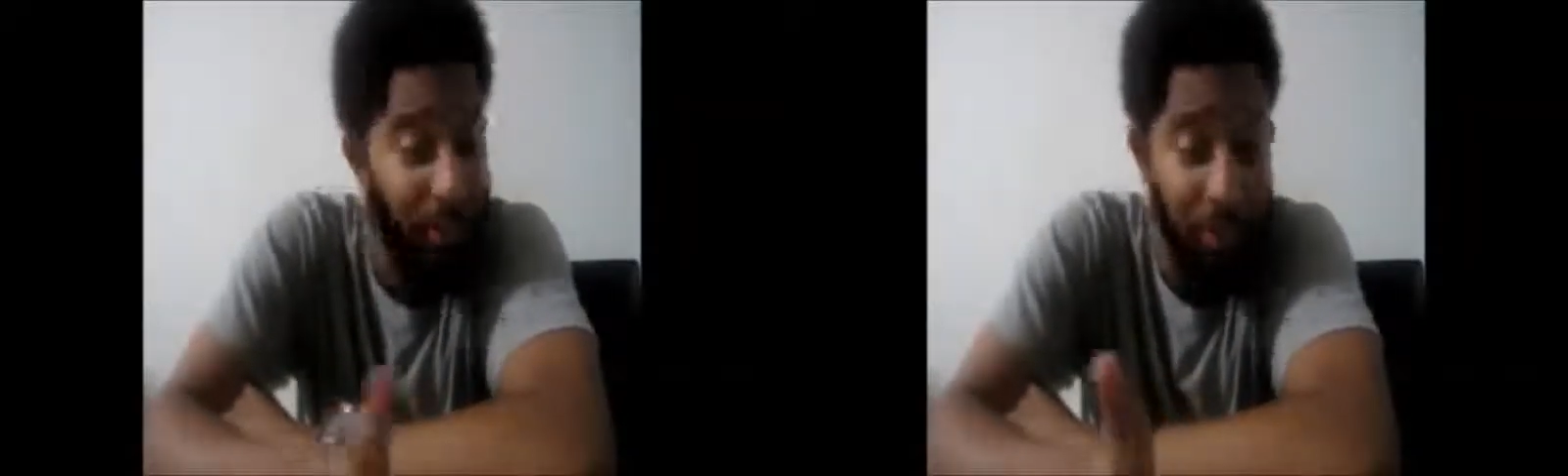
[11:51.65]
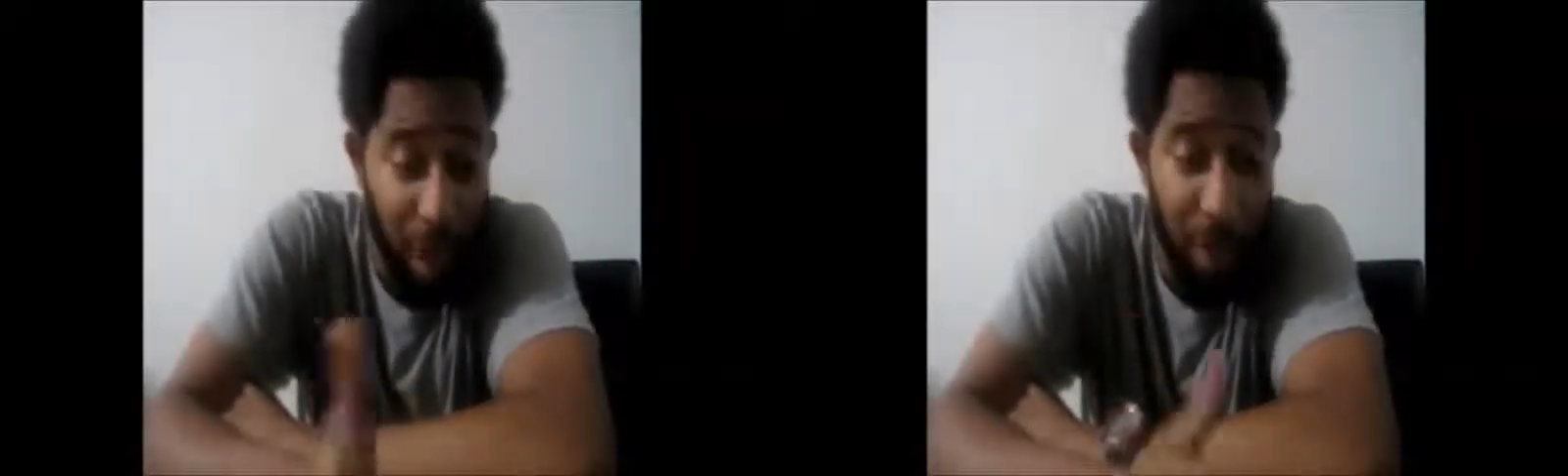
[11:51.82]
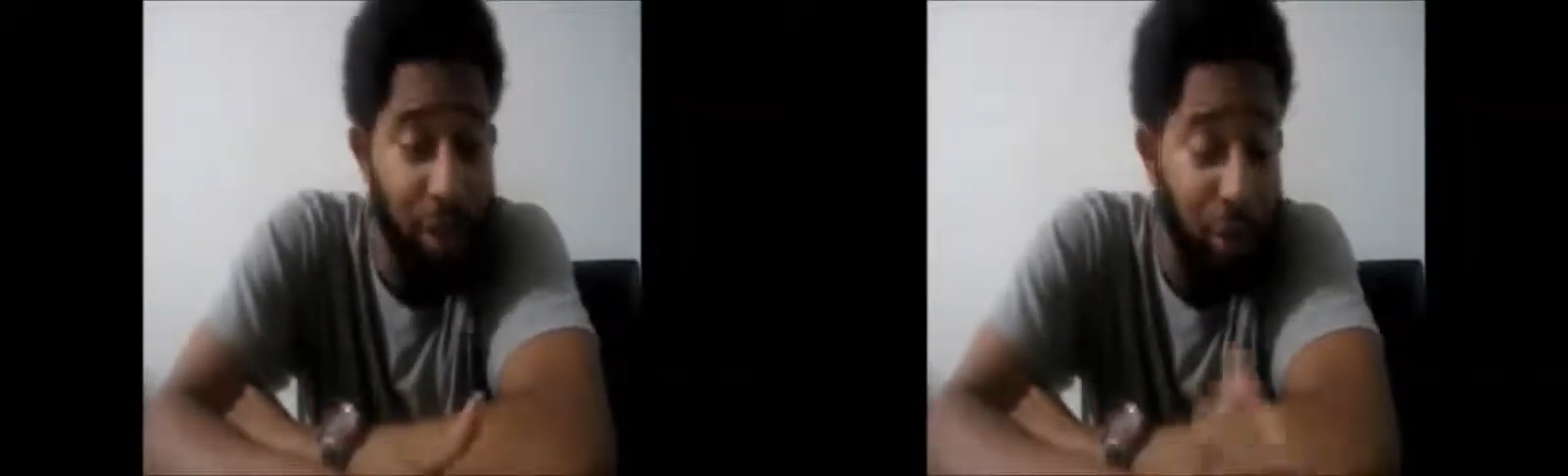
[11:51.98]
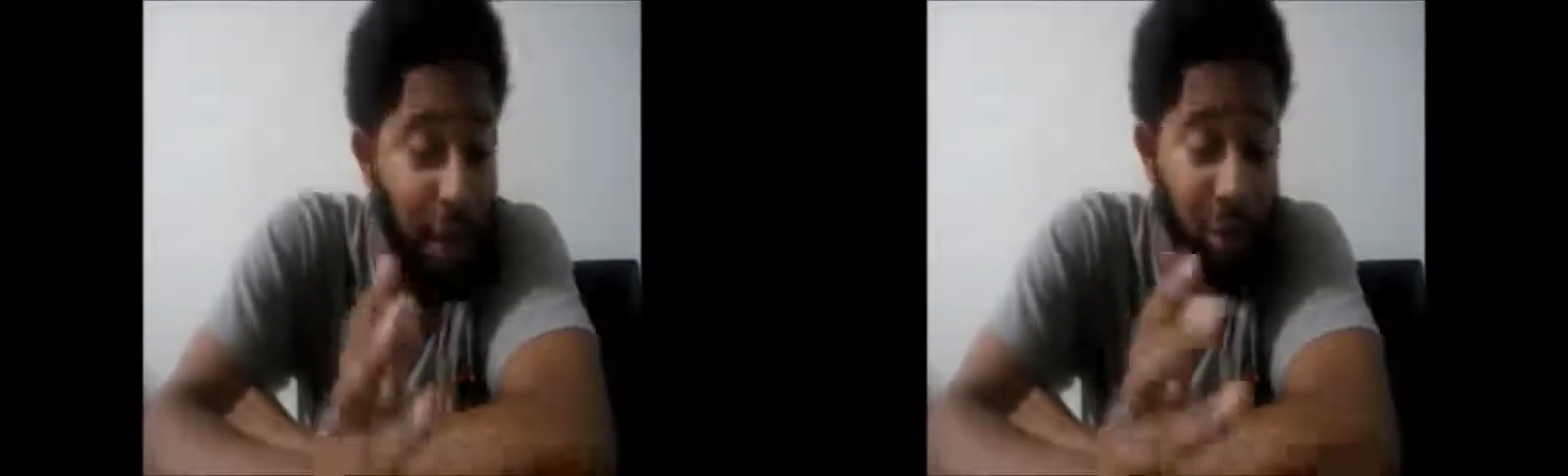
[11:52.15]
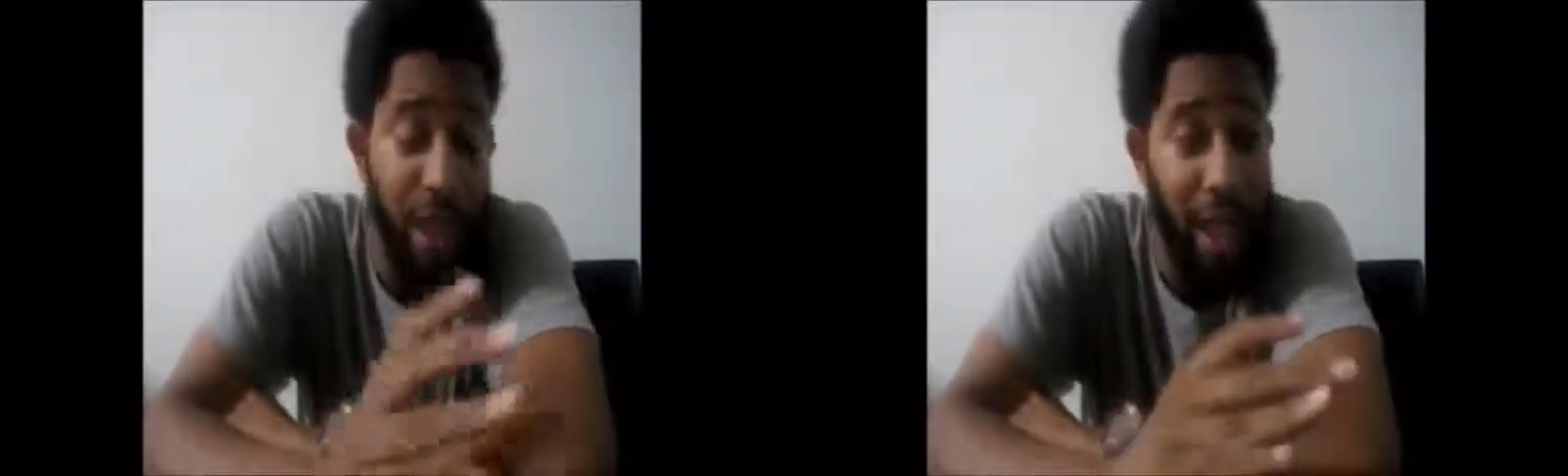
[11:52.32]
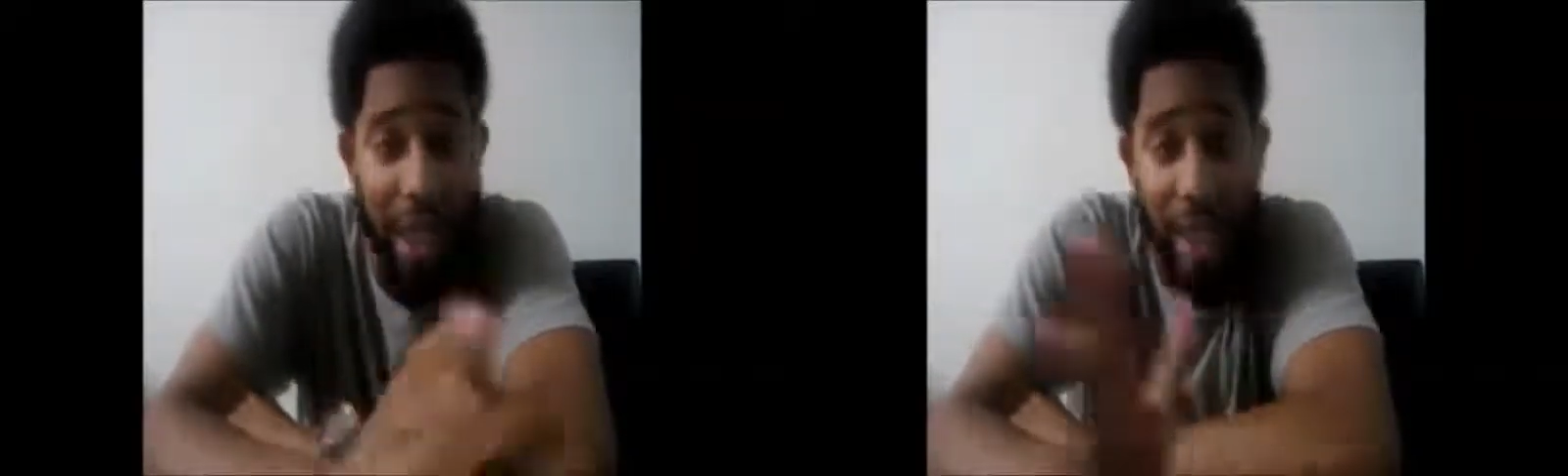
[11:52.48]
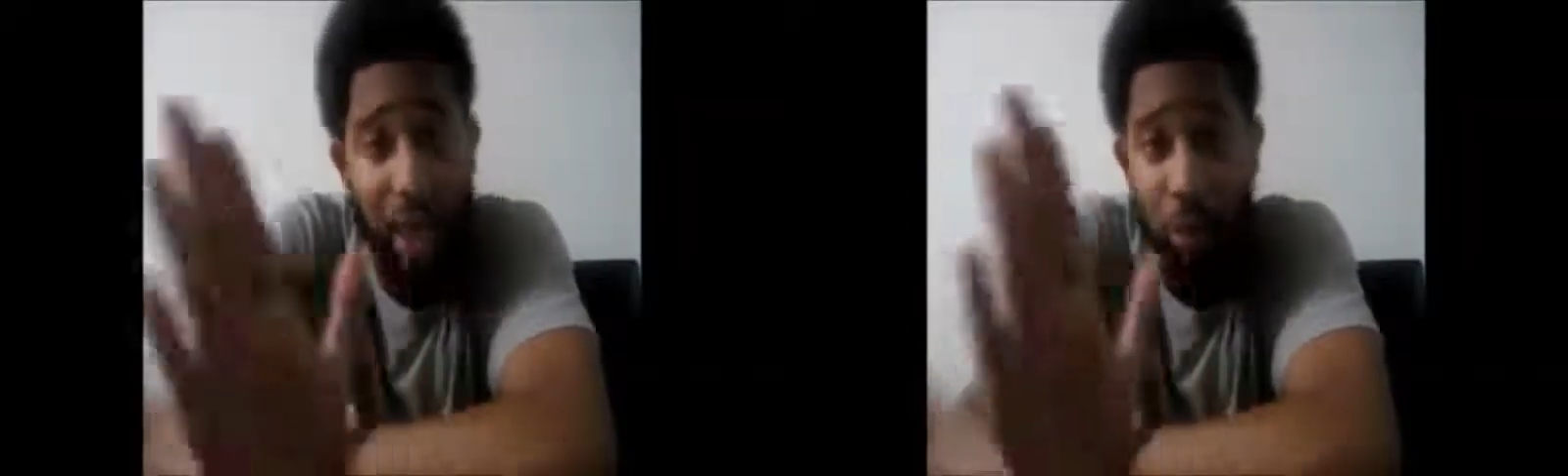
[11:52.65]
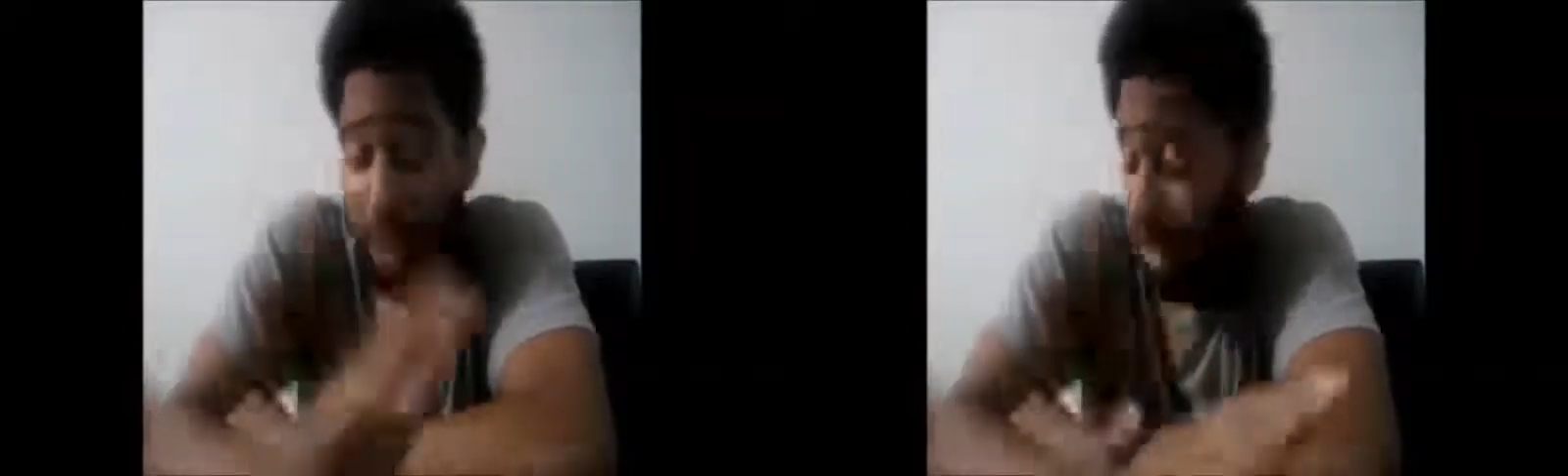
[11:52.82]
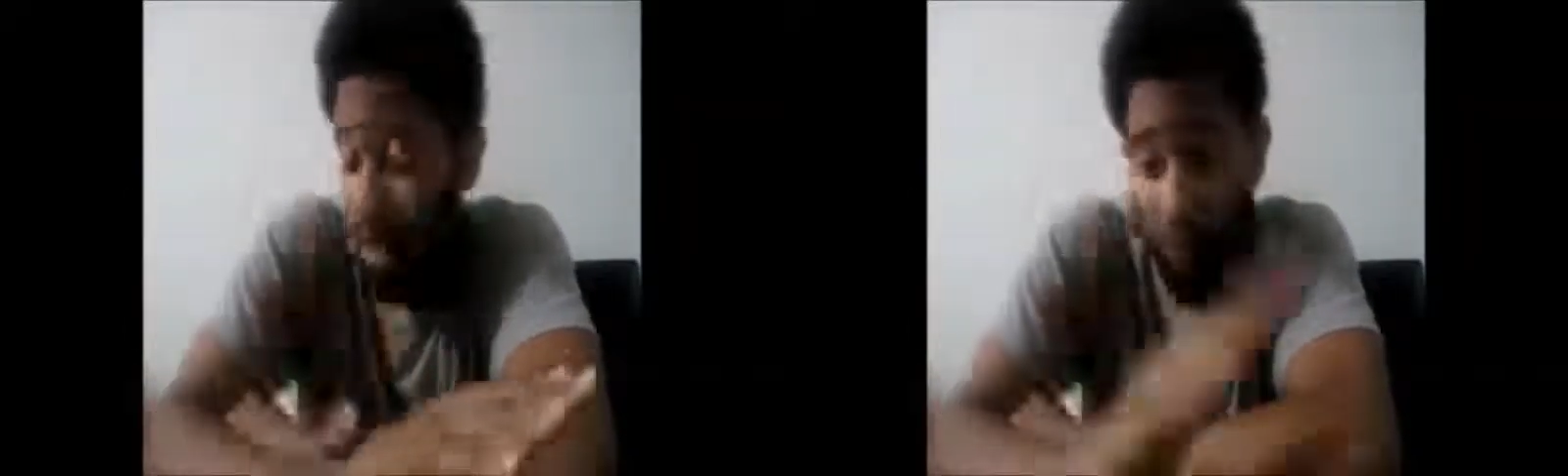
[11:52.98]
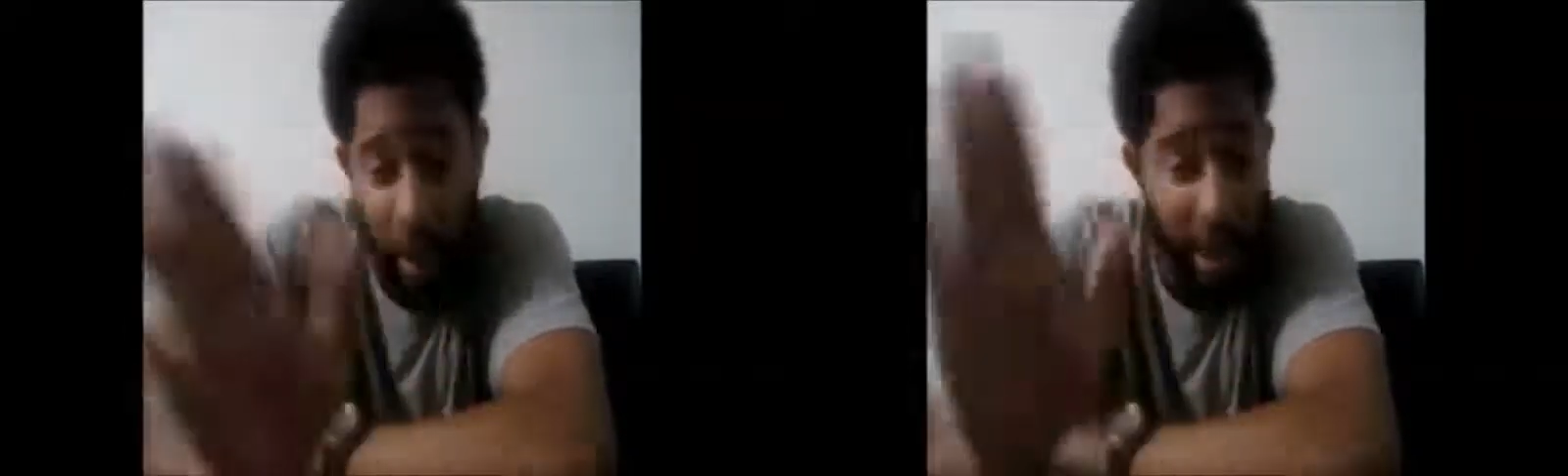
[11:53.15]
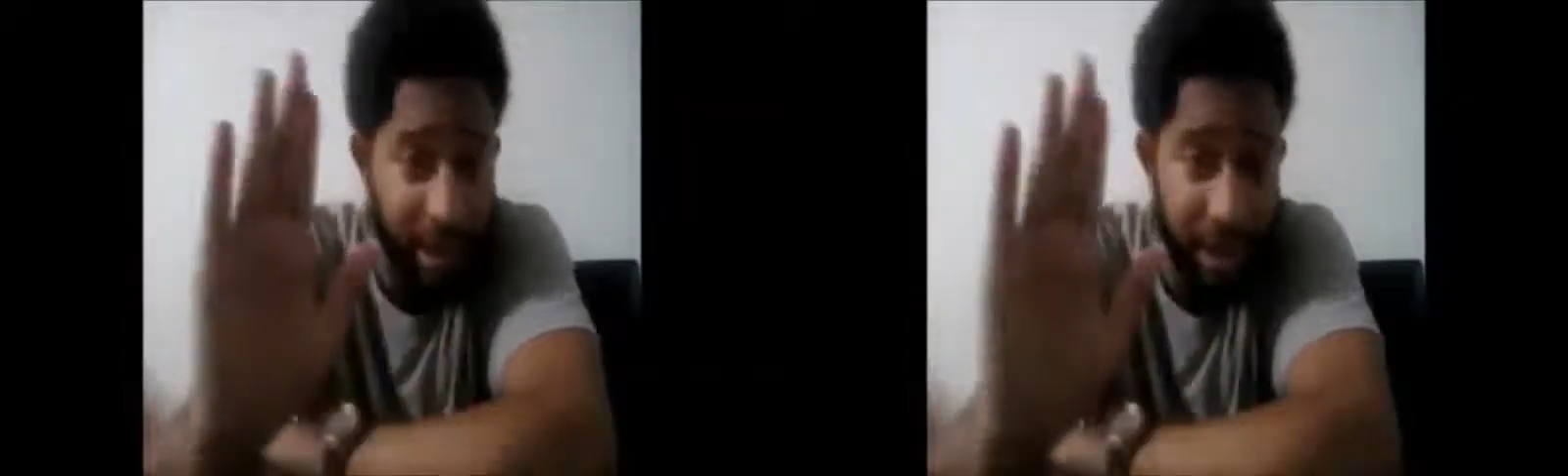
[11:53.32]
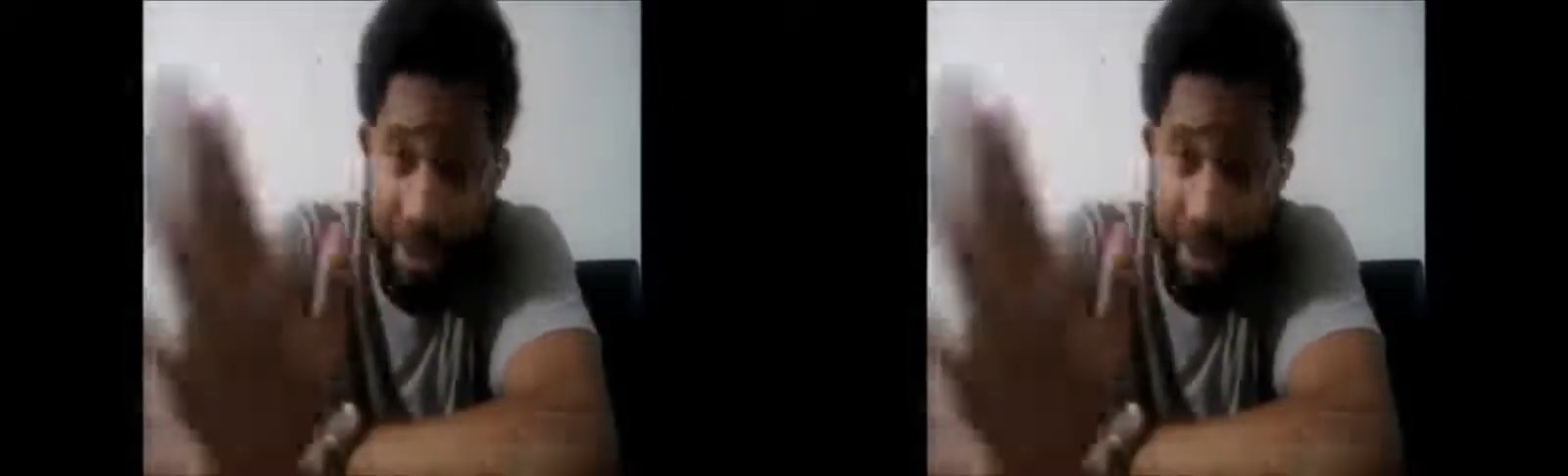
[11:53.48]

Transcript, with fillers: Members who could be anyone, any race,